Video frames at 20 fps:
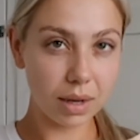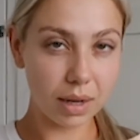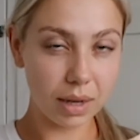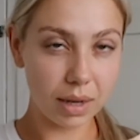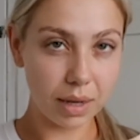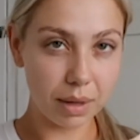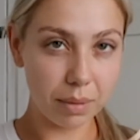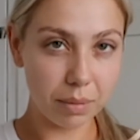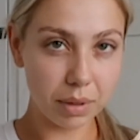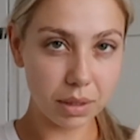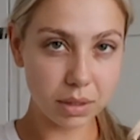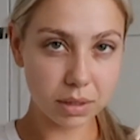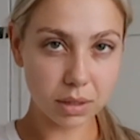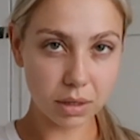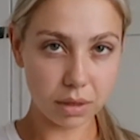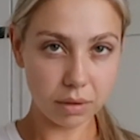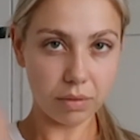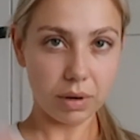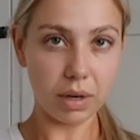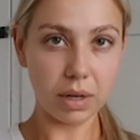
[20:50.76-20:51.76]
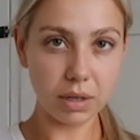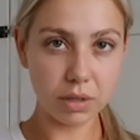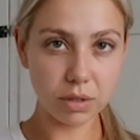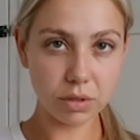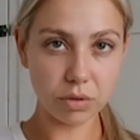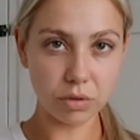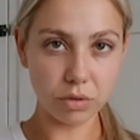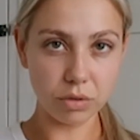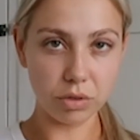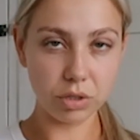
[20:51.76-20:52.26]
Um, and it's kind of like
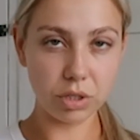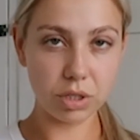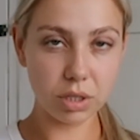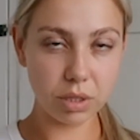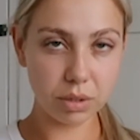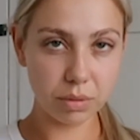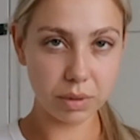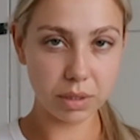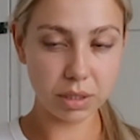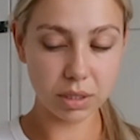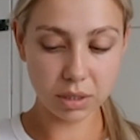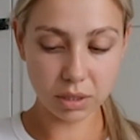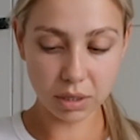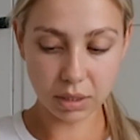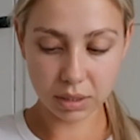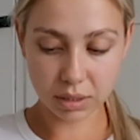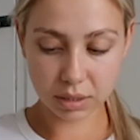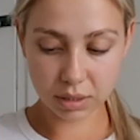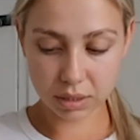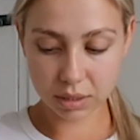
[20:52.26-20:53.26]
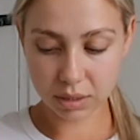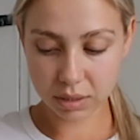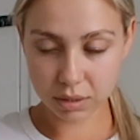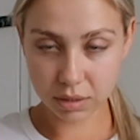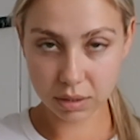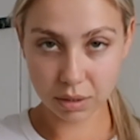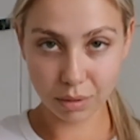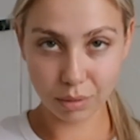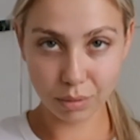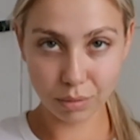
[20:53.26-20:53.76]
scrunched, which is nice.
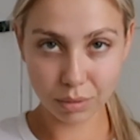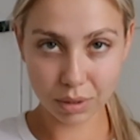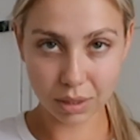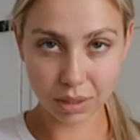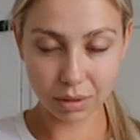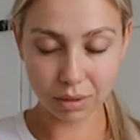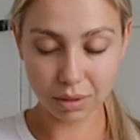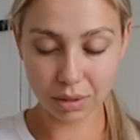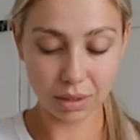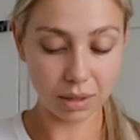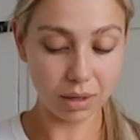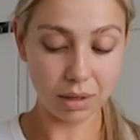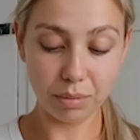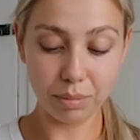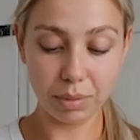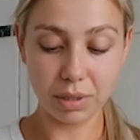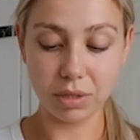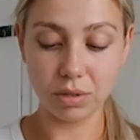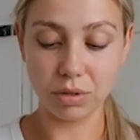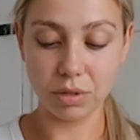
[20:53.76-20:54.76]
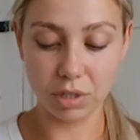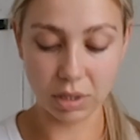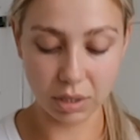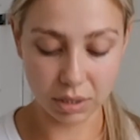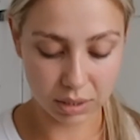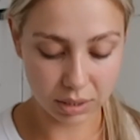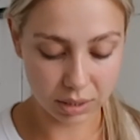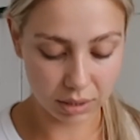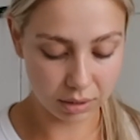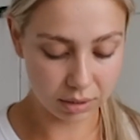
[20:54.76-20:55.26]
So that, that'll be such a
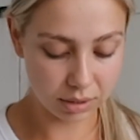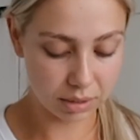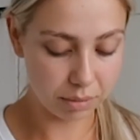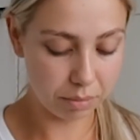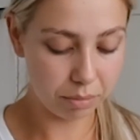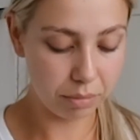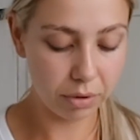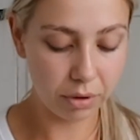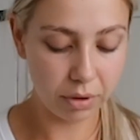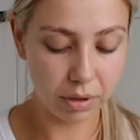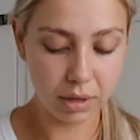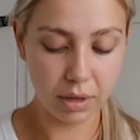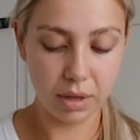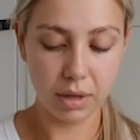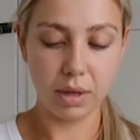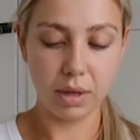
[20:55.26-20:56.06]
nice little simple